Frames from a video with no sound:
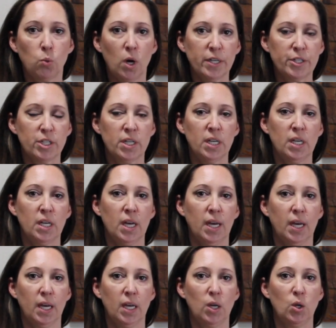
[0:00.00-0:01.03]

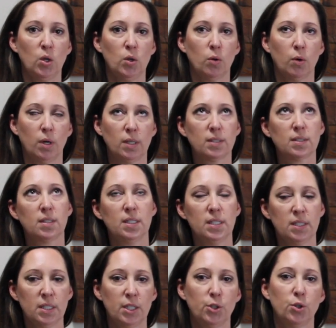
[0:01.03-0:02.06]

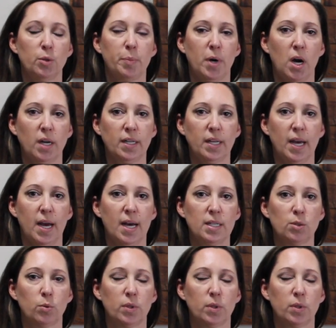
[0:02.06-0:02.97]
listening to a podcast